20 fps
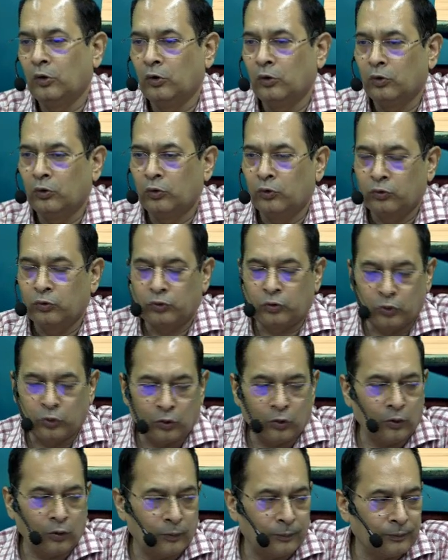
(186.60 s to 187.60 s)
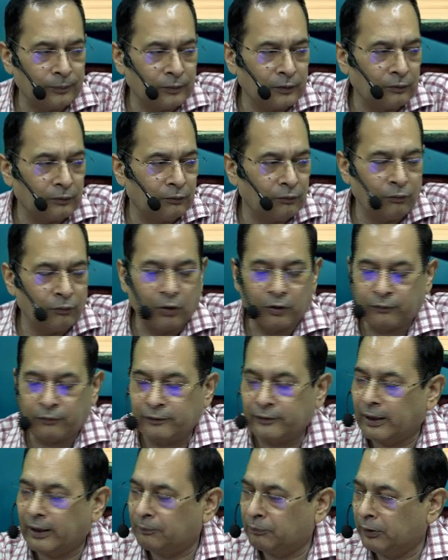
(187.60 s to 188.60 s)
So, what was
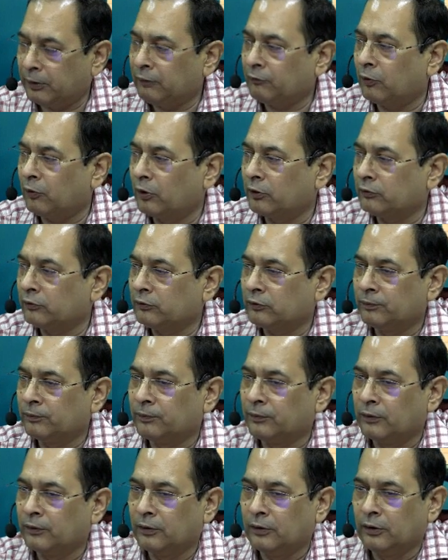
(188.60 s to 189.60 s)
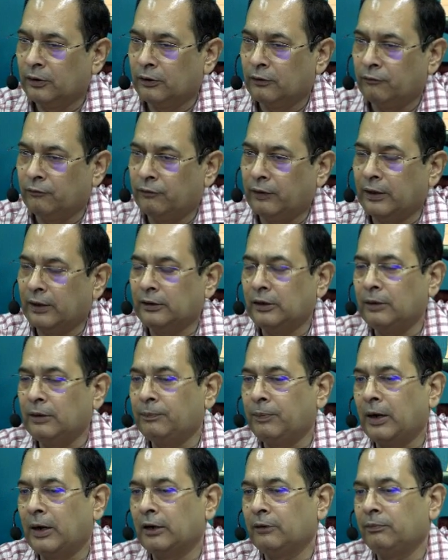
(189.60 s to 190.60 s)
happening was, when the
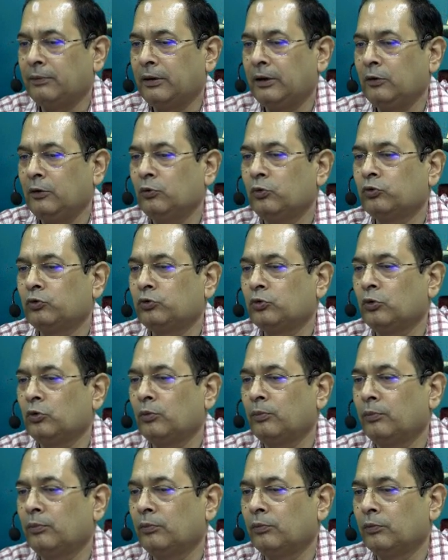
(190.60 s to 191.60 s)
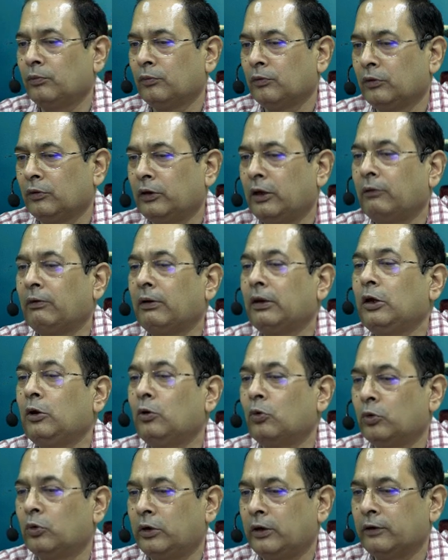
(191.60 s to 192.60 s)
department used to give any
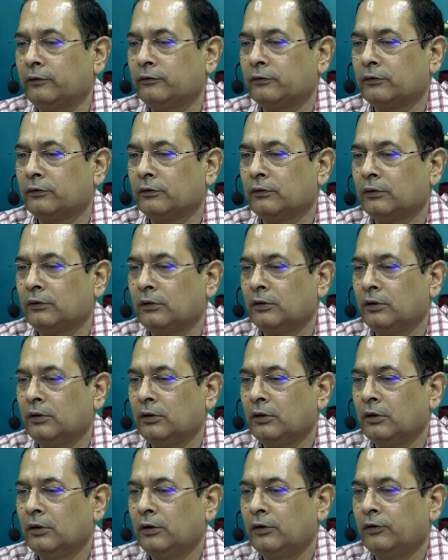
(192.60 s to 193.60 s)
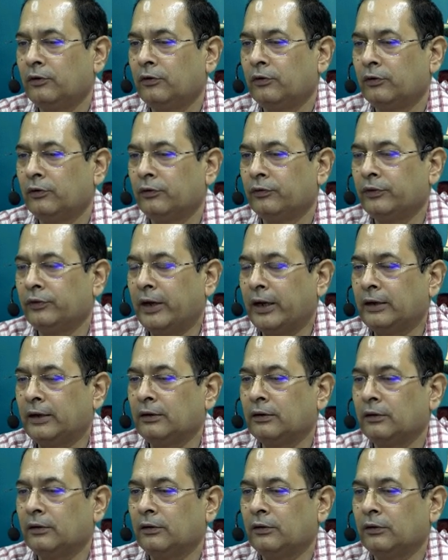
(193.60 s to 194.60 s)
notice, then
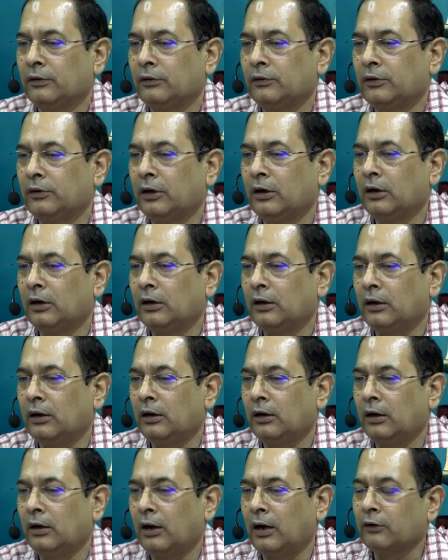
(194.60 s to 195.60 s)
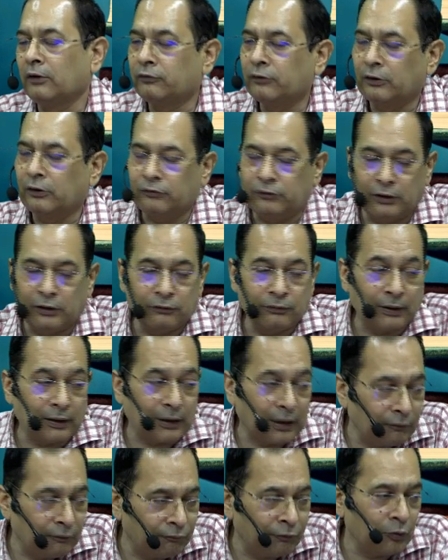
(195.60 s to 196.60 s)
the assessees were
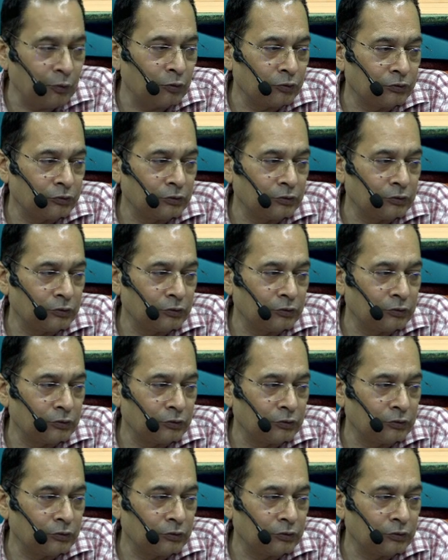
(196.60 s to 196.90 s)
confused